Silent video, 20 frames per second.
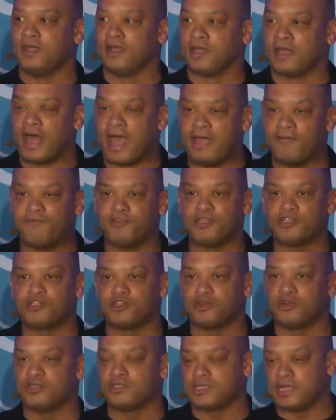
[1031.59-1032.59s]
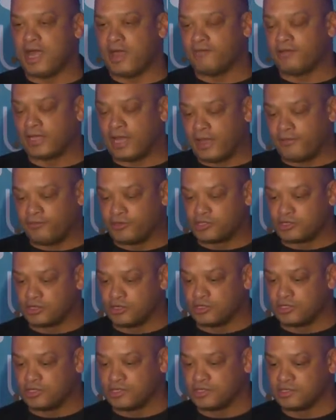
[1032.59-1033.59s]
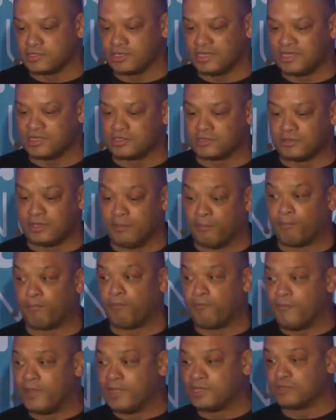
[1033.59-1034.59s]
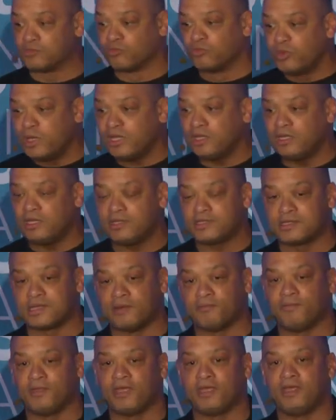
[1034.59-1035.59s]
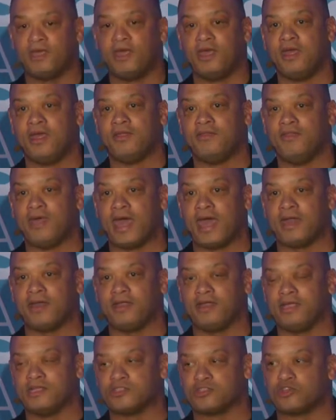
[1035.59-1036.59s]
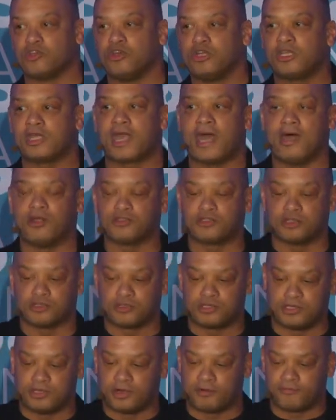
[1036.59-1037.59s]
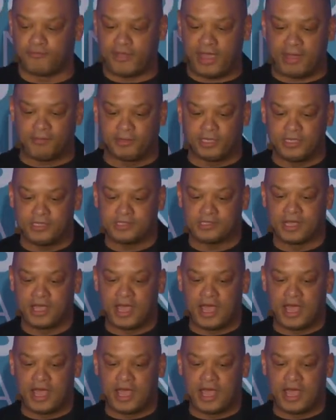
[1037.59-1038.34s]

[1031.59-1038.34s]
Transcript: Life insurance and having life insurance is, is, is really something that is good counsel to their families.